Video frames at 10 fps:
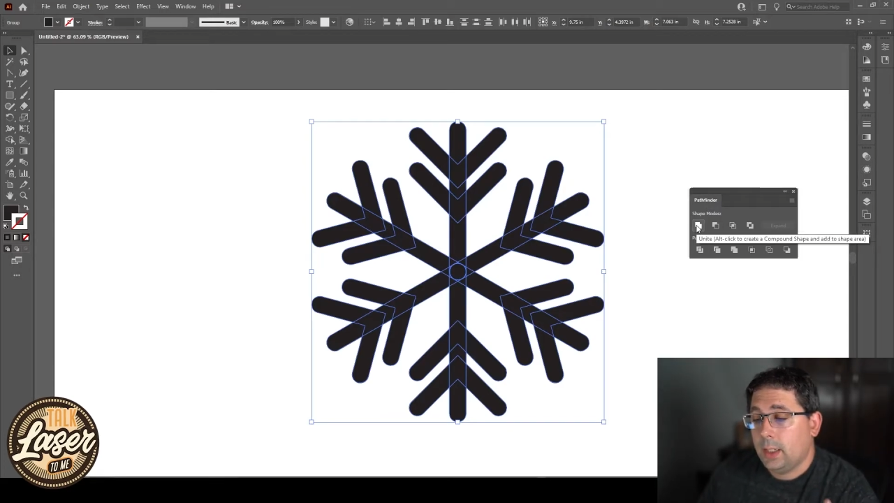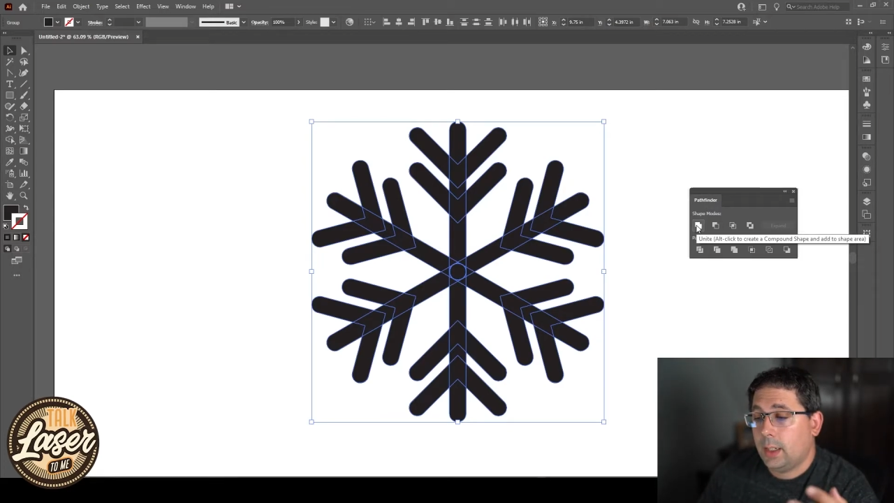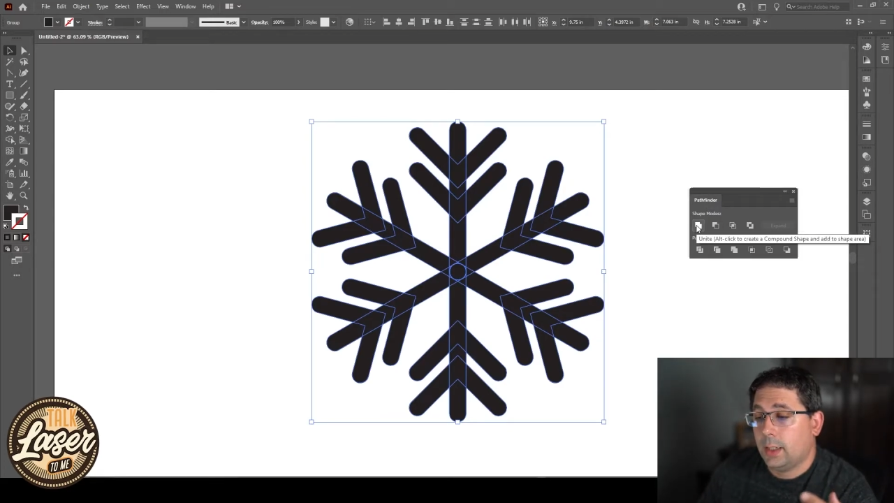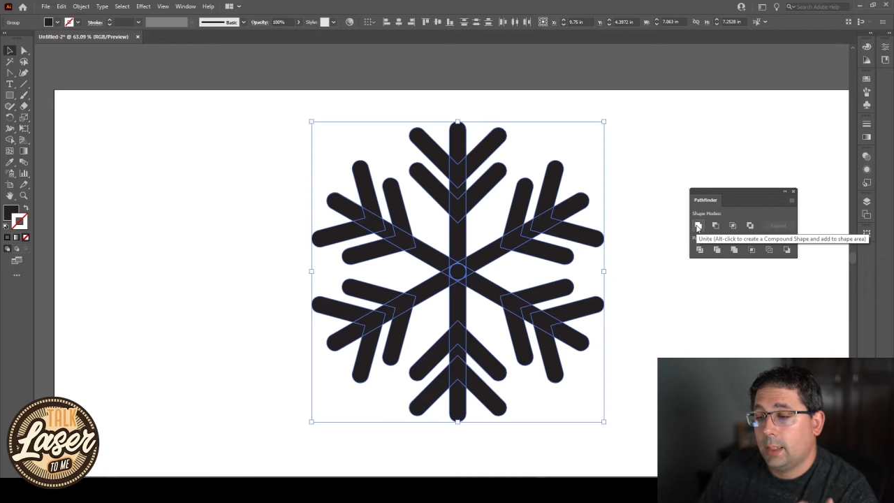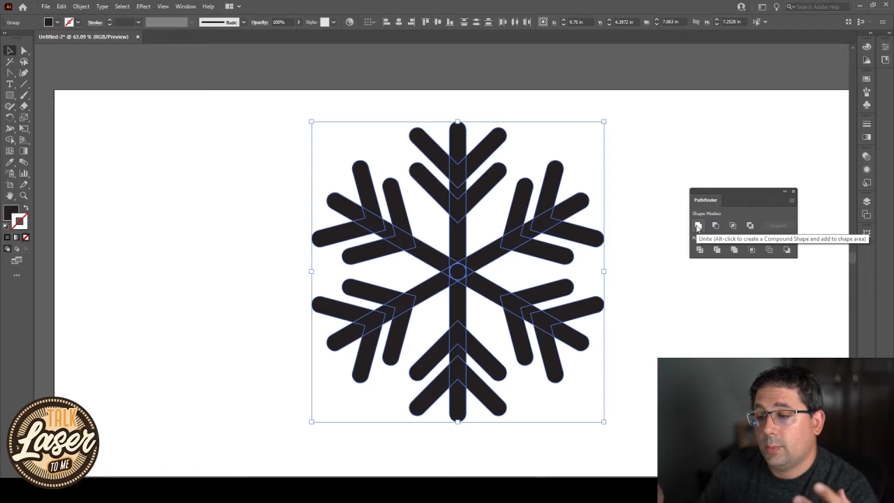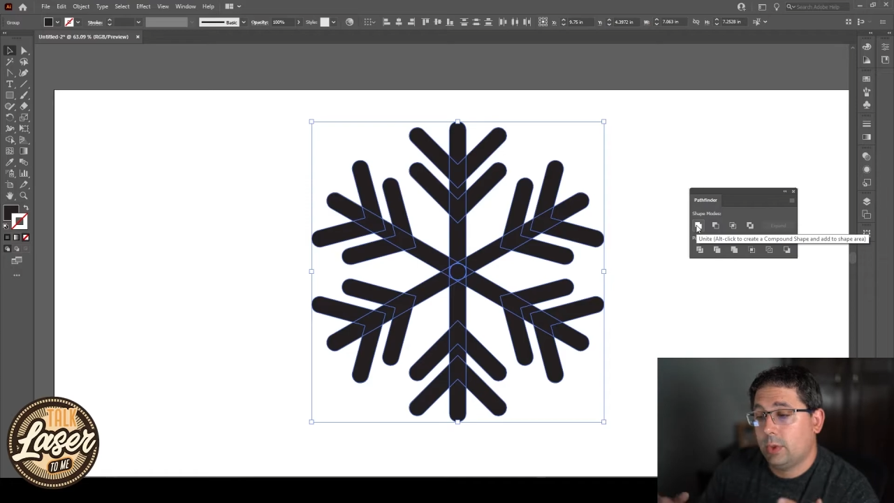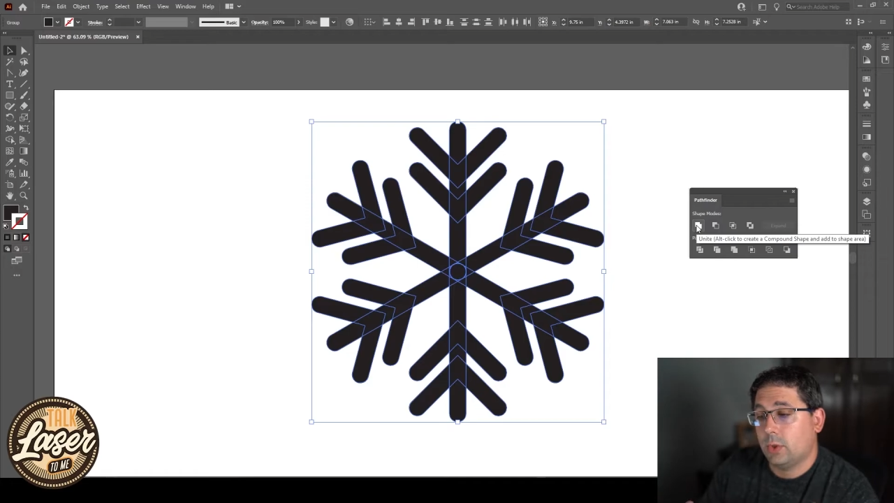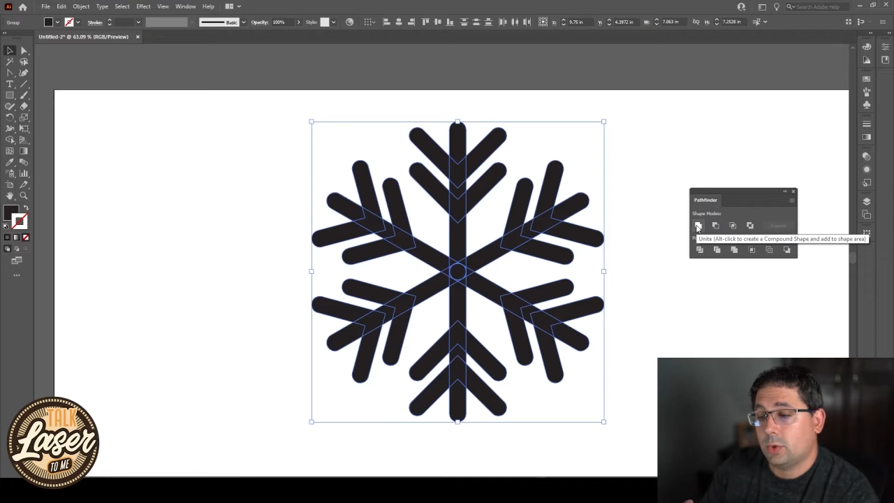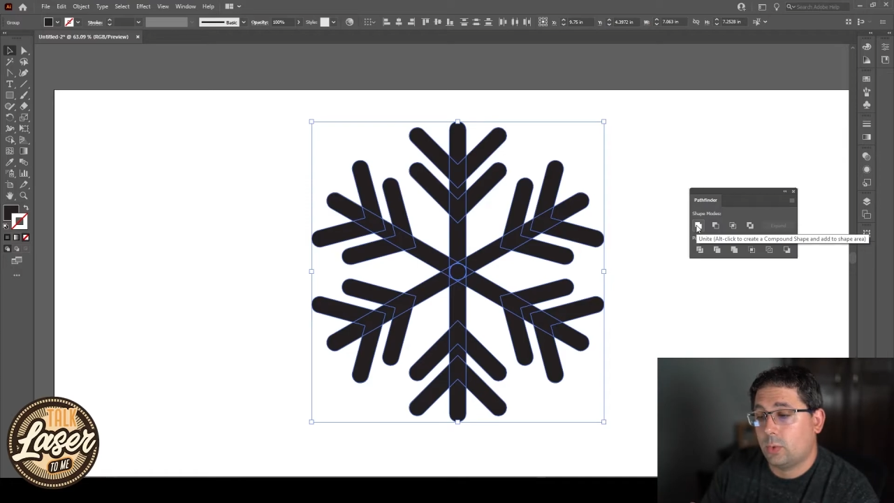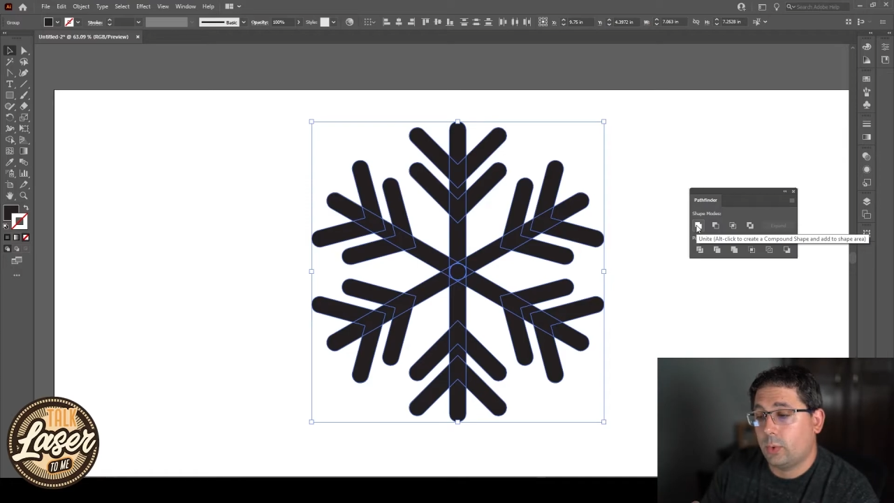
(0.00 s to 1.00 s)
that we
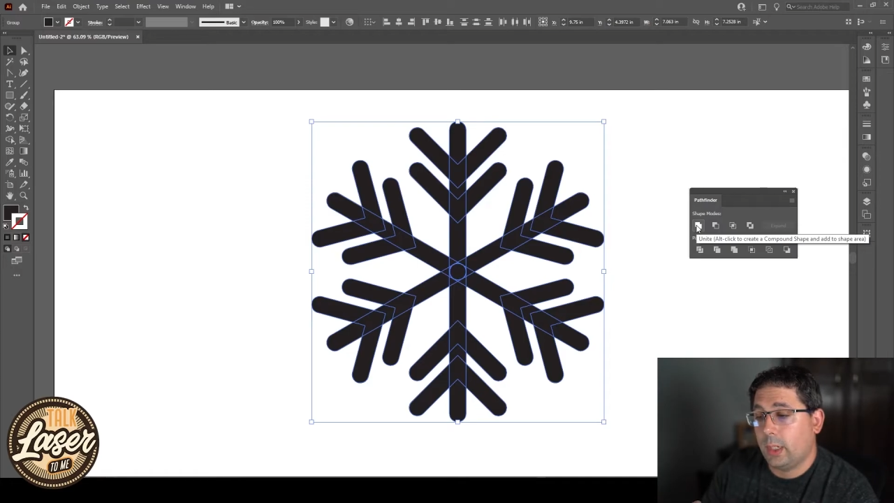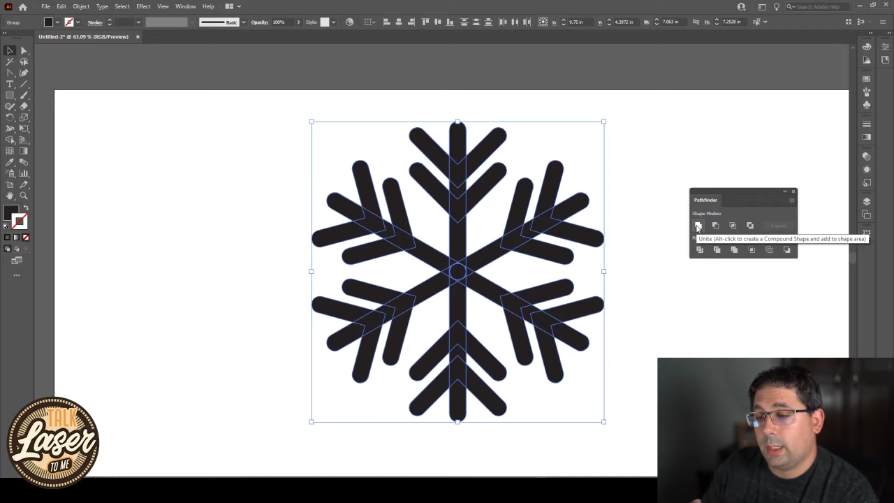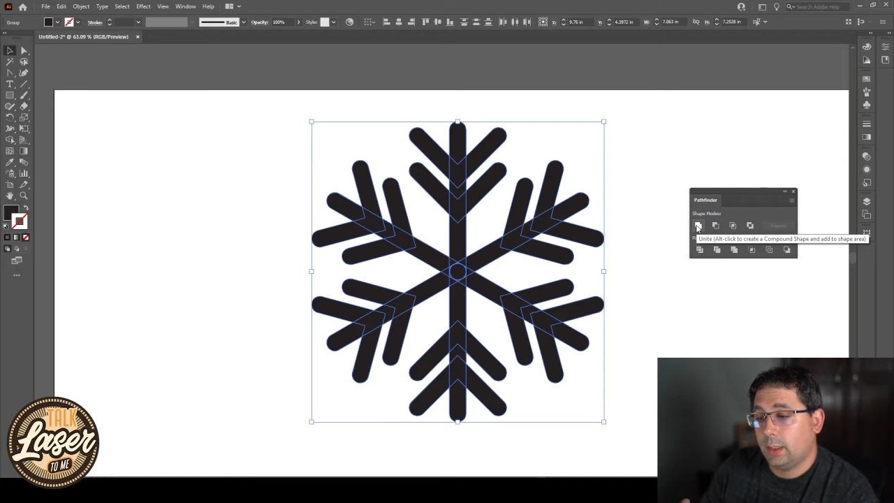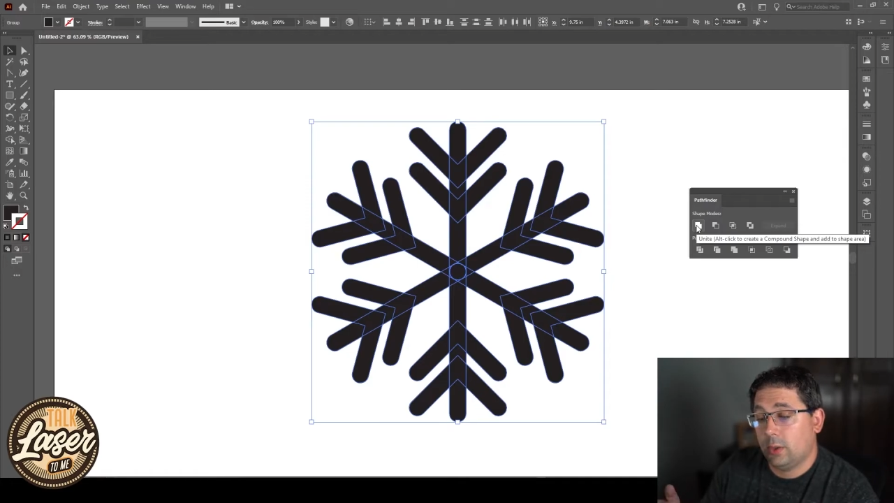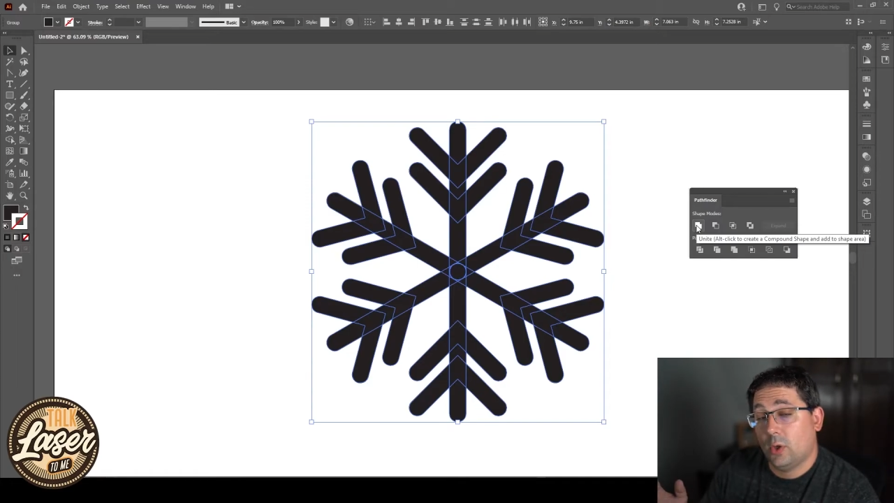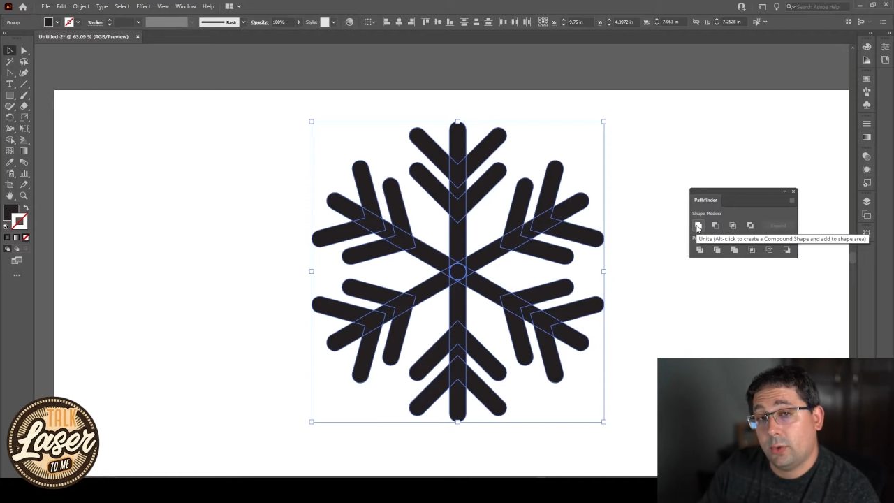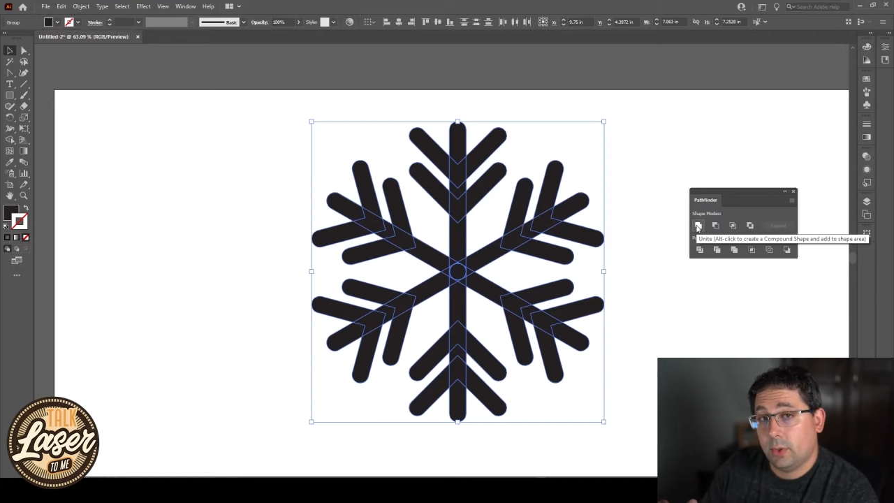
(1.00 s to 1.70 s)
just created and all